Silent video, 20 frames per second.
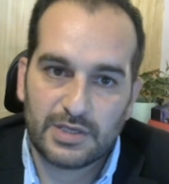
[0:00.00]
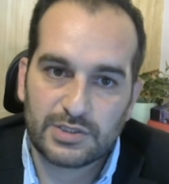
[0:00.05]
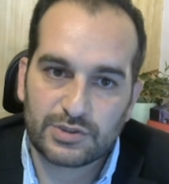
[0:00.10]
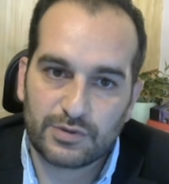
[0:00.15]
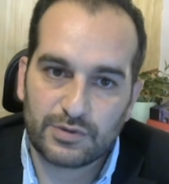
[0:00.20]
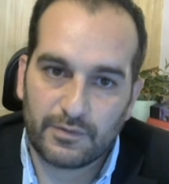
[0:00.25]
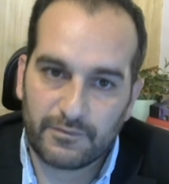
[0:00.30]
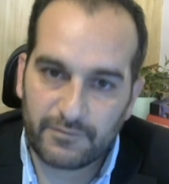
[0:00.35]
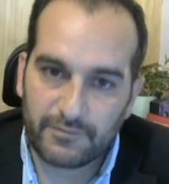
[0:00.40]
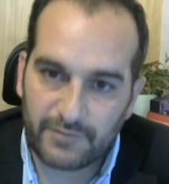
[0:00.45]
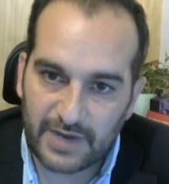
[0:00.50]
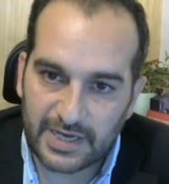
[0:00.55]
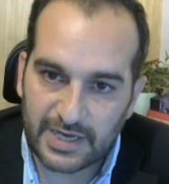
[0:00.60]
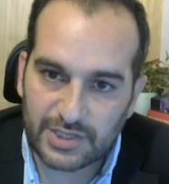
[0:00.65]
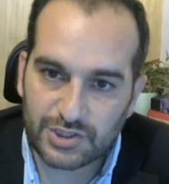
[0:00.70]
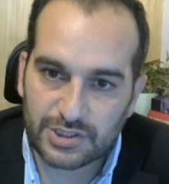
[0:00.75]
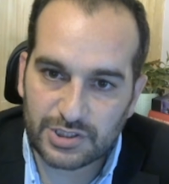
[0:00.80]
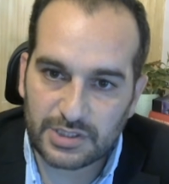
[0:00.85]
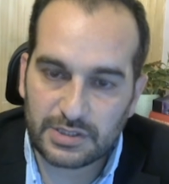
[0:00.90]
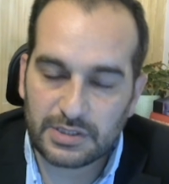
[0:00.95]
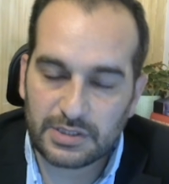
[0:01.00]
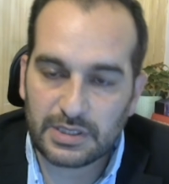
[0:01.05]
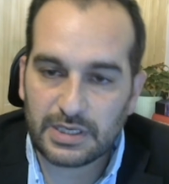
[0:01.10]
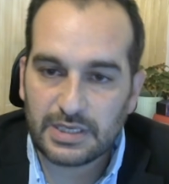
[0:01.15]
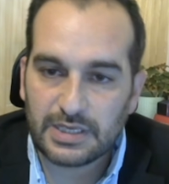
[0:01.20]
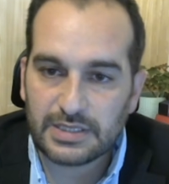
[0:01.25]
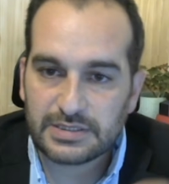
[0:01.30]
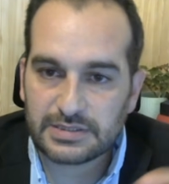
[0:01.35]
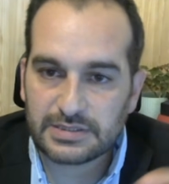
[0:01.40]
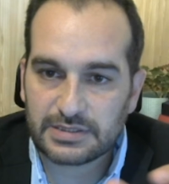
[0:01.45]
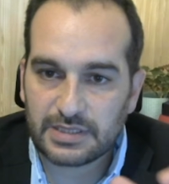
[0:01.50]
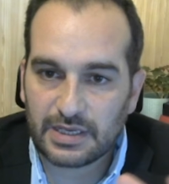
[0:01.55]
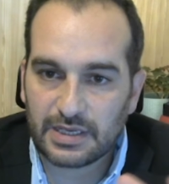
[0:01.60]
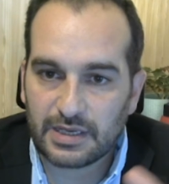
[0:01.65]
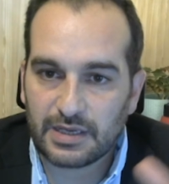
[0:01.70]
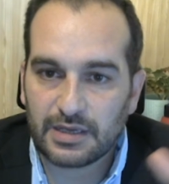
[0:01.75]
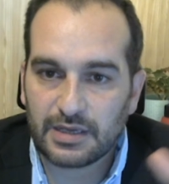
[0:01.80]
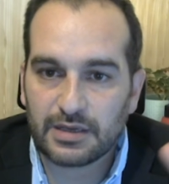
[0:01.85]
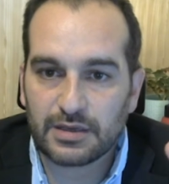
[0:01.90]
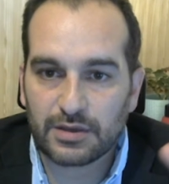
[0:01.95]
So, faction is
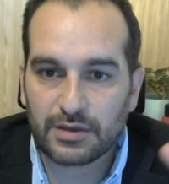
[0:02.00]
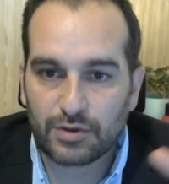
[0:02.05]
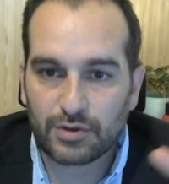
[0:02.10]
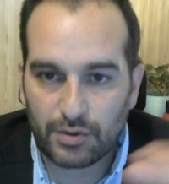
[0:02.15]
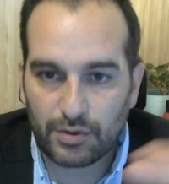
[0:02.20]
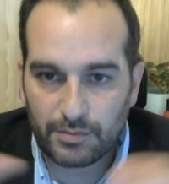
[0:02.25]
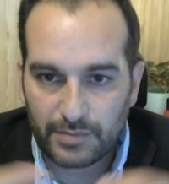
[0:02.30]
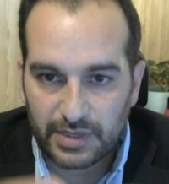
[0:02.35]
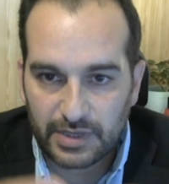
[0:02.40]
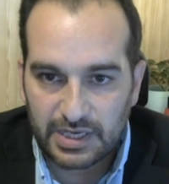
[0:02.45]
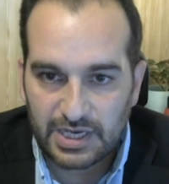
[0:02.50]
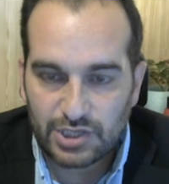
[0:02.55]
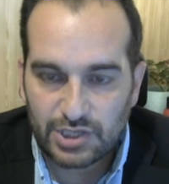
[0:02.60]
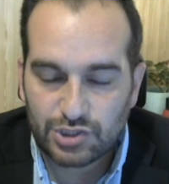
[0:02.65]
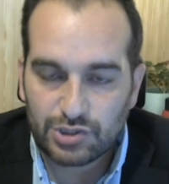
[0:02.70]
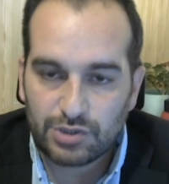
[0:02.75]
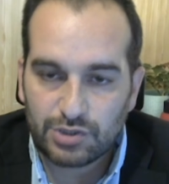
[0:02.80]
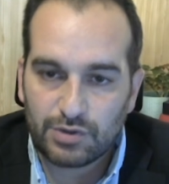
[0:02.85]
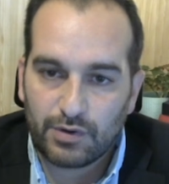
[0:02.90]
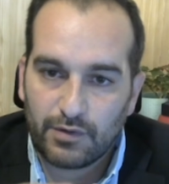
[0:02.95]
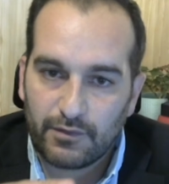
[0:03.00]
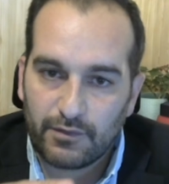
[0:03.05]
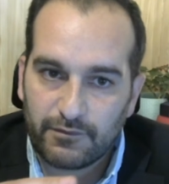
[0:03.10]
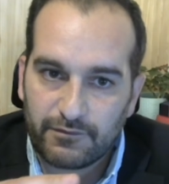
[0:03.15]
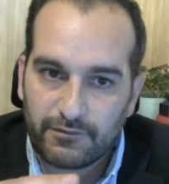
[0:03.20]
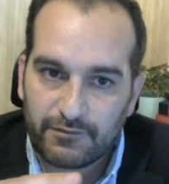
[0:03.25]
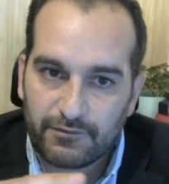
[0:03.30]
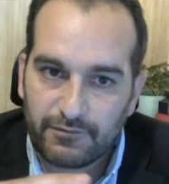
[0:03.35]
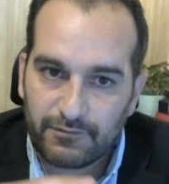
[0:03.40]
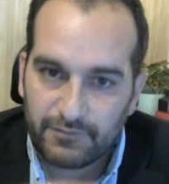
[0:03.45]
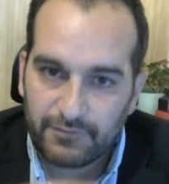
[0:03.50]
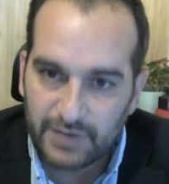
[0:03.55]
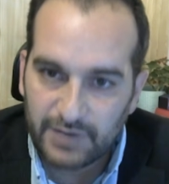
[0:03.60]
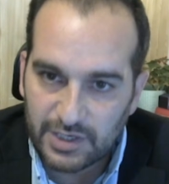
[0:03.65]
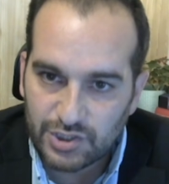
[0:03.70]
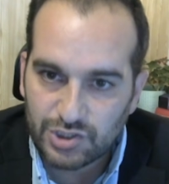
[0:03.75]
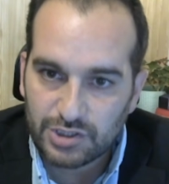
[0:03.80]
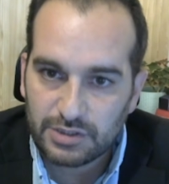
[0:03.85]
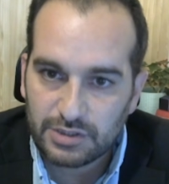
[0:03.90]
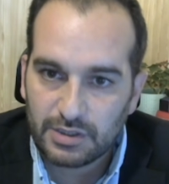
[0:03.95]
the combination of
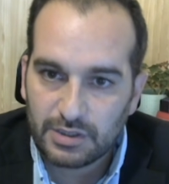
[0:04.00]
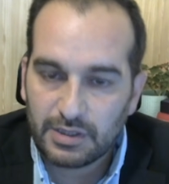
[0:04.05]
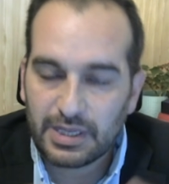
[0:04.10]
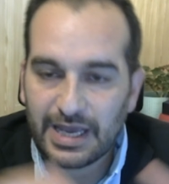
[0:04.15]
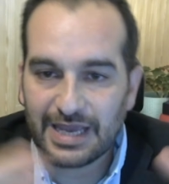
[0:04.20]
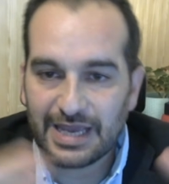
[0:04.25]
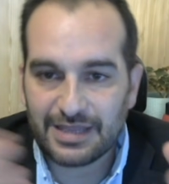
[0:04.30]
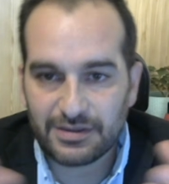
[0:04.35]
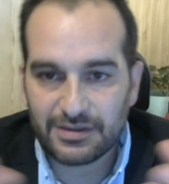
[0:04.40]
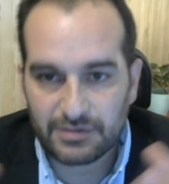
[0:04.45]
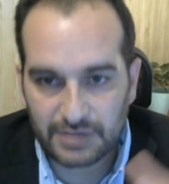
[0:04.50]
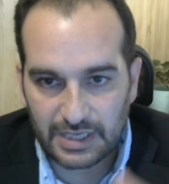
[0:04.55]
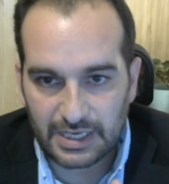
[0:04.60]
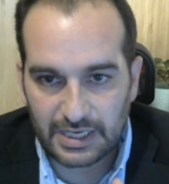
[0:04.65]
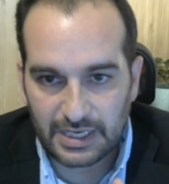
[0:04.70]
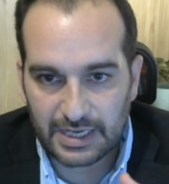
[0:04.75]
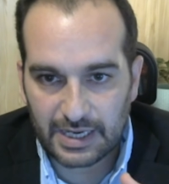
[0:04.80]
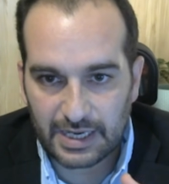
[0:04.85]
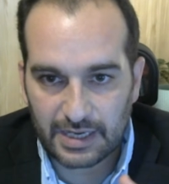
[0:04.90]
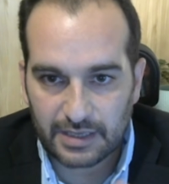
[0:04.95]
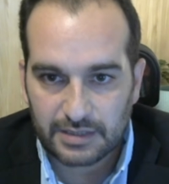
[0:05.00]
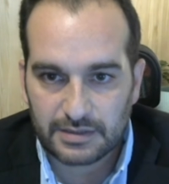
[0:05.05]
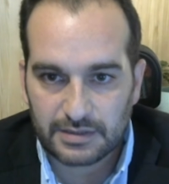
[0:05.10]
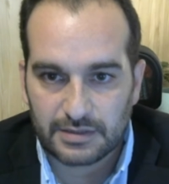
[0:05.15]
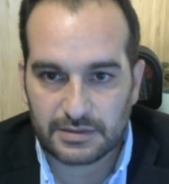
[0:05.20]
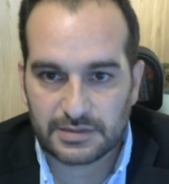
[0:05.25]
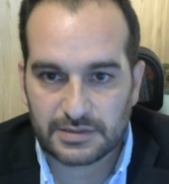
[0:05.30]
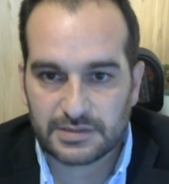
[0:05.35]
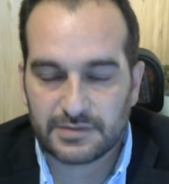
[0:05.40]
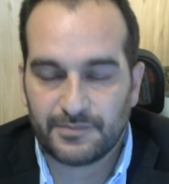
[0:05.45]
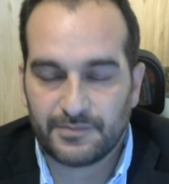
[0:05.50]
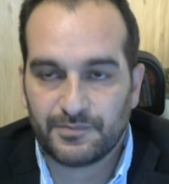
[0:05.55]
fictional and real characters.